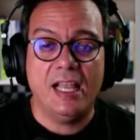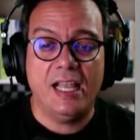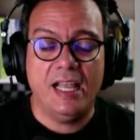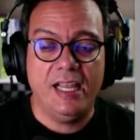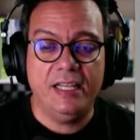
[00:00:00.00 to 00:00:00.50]

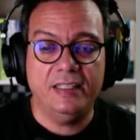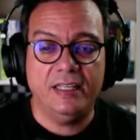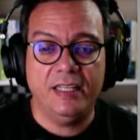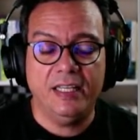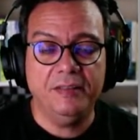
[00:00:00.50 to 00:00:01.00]
And
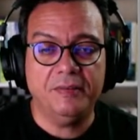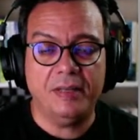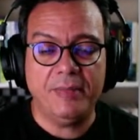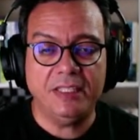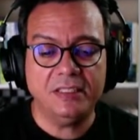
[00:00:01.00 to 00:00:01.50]
I
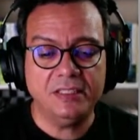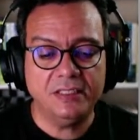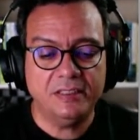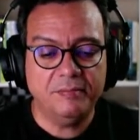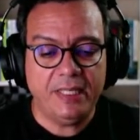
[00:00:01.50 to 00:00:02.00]
mentioned
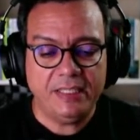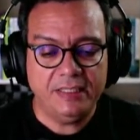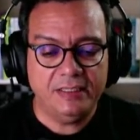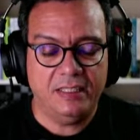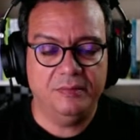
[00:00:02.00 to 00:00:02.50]
this many
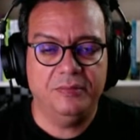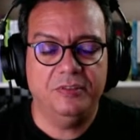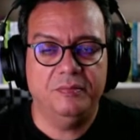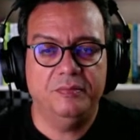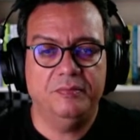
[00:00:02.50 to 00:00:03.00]
times
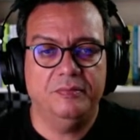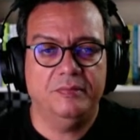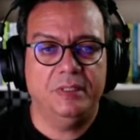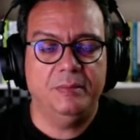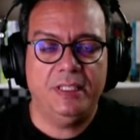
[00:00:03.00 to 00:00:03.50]

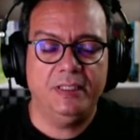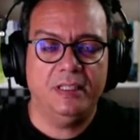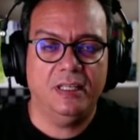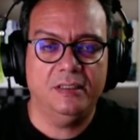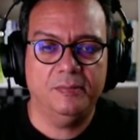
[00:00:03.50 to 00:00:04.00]
in many
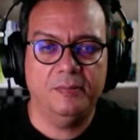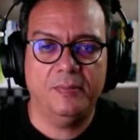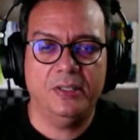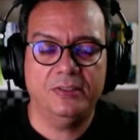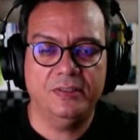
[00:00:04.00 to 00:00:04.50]
other
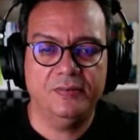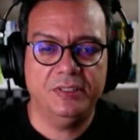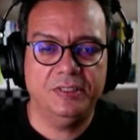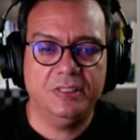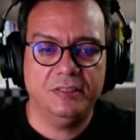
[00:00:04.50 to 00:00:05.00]
parts of
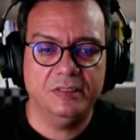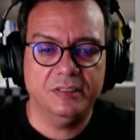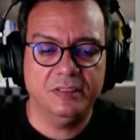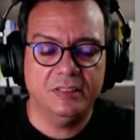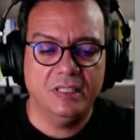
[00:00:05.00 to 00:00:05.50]
this
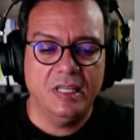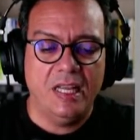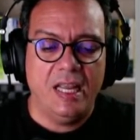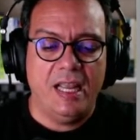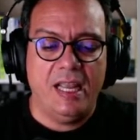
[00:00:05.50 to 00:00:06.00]
series.
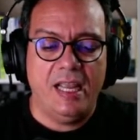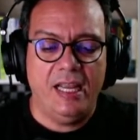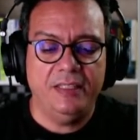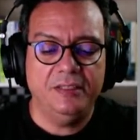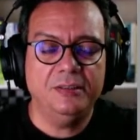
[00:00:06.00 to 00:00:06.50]

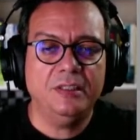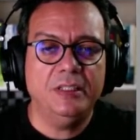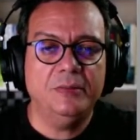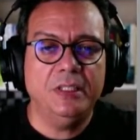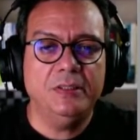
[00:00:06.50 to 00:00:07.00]
And usually
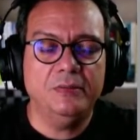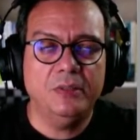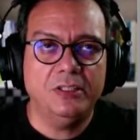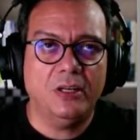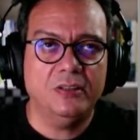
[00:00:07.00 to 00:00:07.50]
we
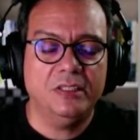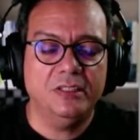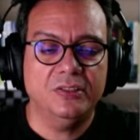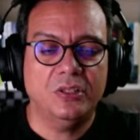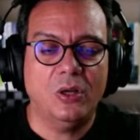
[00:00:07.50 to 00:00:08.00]
talked in the
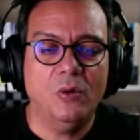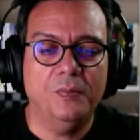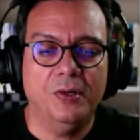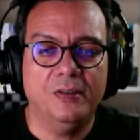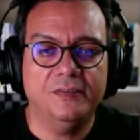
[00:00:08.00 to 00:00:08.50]
scope
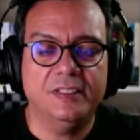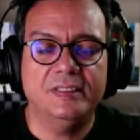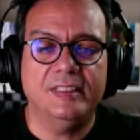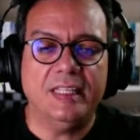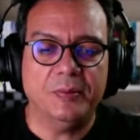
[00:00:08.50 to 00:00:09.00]
of the
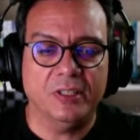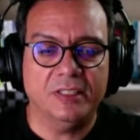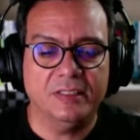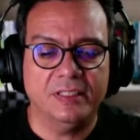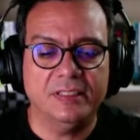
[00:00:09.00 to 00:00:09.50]
team, right?
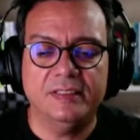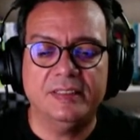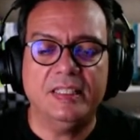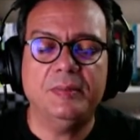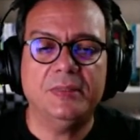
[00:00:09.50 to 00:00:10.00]
Say the
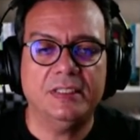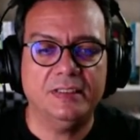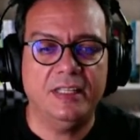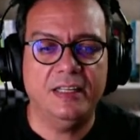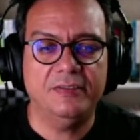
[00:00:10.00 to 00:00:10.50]
team doesn't
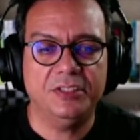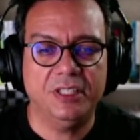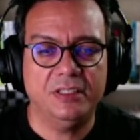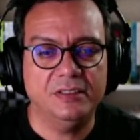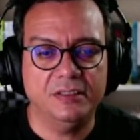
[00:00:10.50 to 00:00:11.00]
have a
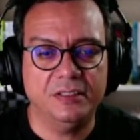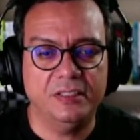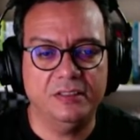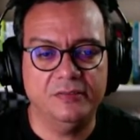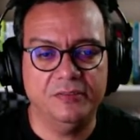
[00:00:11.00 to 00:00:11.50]
shared
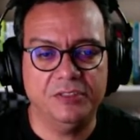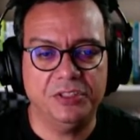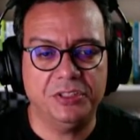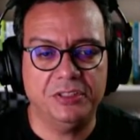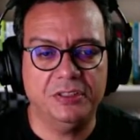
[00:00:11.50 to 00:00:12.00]
understanding of the
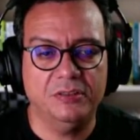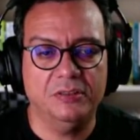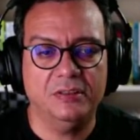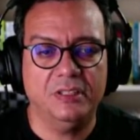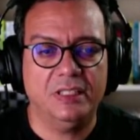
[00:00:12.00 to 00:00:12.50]
vision,
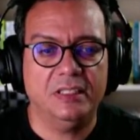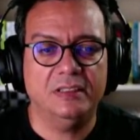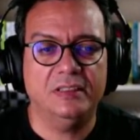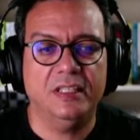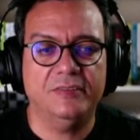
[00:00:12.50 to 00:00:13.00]
or they doesn't have a